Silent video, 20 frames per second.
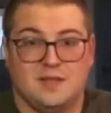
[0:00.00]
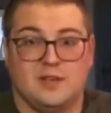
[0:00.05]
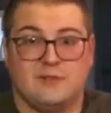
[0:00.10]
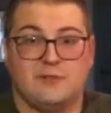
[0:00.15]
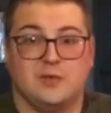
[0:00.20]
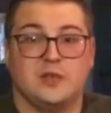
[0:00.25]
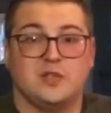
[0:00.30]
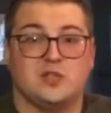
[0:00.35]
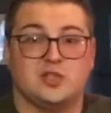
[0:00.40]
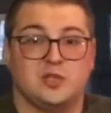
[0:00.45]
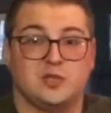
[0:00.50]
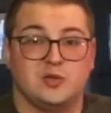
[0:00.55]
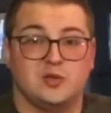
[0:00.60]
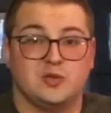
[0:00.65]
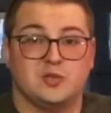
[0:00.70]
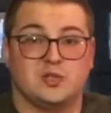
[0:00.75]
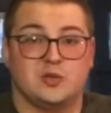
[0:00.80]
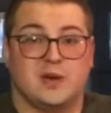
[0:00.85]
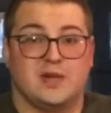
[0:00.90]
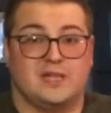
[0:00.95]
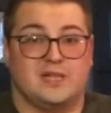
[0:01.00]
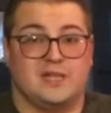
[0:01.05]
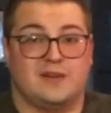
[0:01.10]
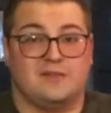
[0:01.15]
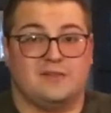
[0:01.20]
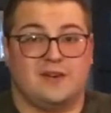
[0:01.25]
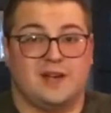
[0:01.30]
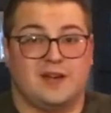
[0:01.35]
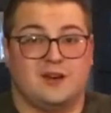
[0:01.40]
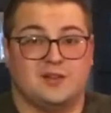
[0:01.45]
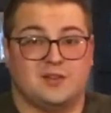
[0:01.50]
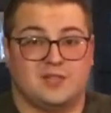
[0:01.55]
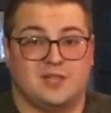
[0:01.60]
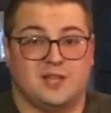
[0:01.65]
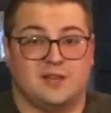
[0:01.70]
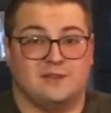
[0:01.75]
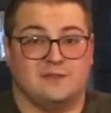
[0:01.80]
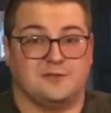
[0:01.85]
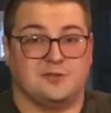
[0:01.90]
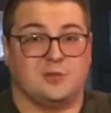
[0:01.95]
If we choose to identify
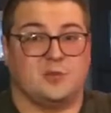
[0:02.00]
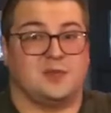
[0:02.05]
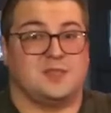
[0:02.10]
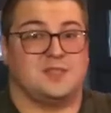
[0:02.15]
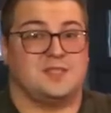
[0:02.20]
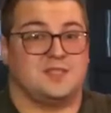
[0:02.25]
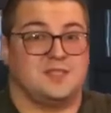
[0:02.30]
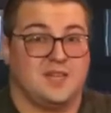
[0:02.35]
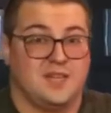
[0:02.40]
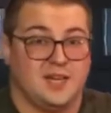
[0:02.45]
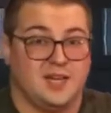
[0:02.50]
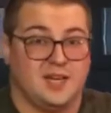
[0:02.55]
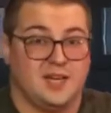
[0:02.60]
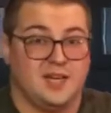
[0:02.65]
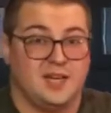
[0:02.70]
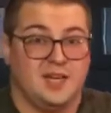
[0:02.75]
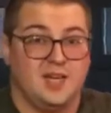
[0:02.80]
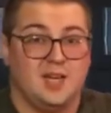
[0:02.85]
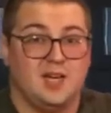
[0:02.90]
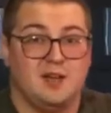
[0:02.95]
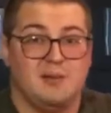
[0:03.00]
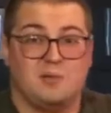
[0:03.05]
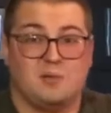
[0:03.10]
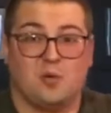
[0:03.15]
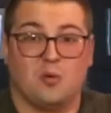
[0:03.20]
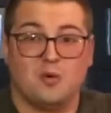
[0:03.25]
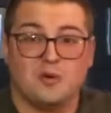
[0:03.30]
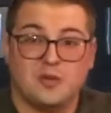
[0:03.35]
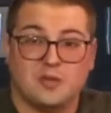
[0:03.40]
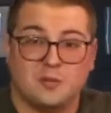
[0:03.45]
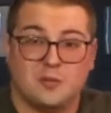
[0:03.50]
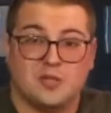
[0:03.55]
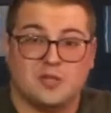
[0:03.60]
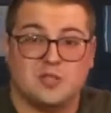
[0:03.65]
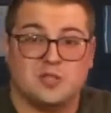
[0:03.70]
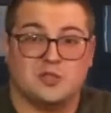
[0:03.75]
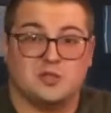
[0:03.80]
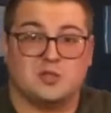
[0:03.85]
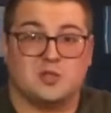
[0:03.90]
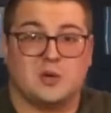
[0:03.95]
ourselves with sin more than we
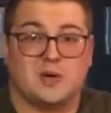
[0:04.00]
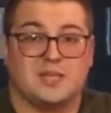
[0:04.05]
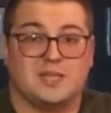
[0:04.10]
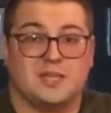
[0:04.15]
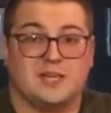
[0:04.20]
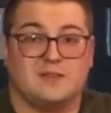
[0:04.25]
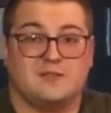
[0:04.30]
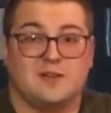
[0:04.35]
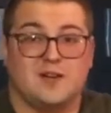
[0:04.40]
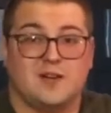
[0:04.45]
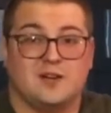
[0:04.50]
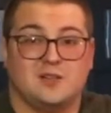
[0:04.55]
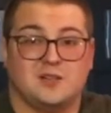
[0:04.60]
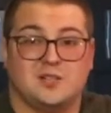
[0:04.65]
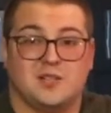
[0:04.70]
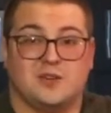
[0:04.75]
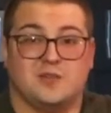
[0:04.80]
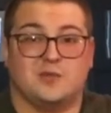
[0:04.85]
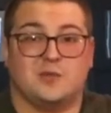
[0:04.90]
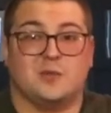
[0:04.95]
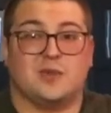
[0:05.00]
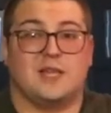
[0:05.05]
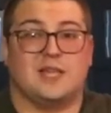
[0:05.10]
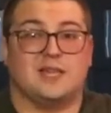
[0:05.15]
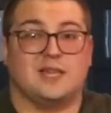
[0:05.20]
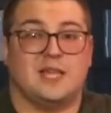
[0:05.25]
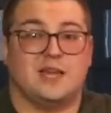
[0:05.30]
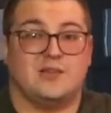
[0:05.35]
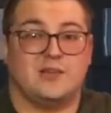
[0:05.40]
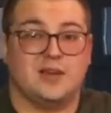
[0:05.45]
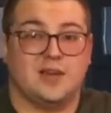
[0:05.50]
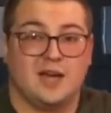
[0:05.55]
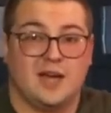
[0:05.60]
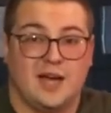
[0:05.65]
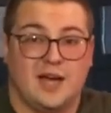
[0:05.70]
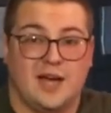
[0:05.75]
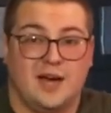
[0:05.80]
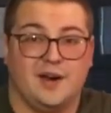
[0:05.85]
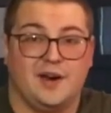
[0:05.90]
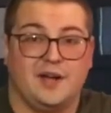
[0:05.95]
choose to identify ourselves with a loving
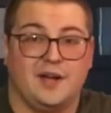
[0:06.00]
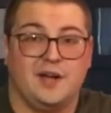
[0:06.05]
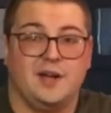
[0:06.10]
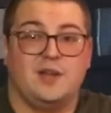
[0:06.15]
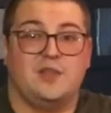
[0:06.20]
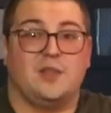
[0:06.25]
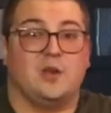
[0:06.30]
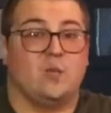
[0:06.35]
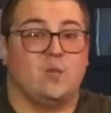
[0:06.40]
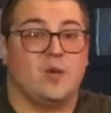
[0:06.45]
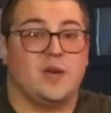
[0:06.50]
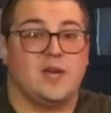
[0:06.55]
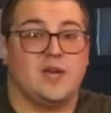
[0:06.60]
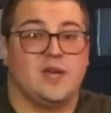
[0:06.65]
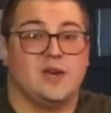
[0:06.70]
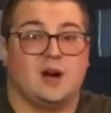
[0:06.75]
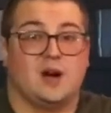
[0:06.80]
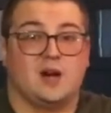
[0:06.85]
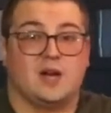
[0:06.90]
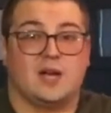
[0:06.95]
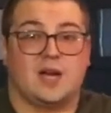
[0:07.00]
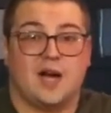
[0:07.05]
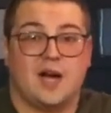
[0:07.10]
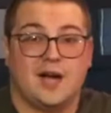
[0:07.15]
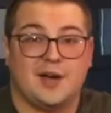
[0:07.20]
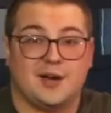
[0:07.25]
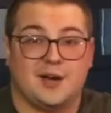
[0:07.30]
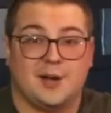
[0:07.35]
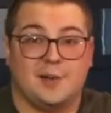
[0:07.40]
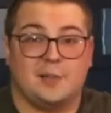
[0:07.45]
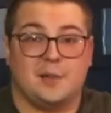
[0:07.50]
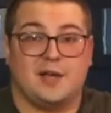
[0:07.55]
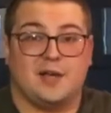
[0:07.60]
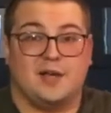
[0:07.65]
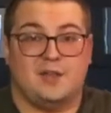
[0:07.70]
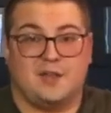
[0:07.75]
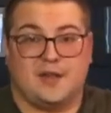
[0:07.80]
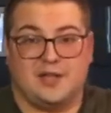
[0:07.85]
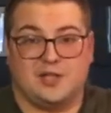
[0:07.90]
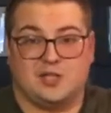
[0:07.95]
God, then we are caught up
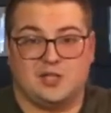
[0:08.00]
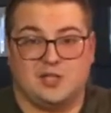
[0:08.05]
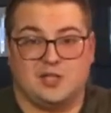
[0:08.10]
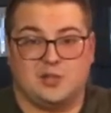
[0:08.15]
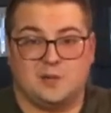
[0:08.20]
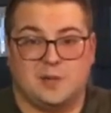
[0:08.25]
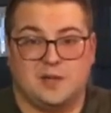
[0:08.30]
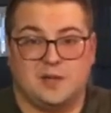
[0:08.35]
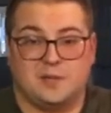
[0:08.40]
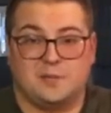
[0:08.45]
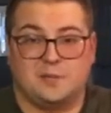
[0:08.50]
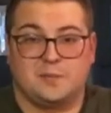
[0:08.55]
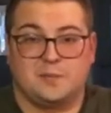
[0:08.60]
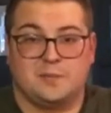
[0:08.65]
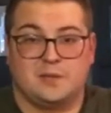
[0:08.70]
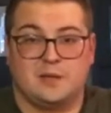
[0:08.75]
in that judgment.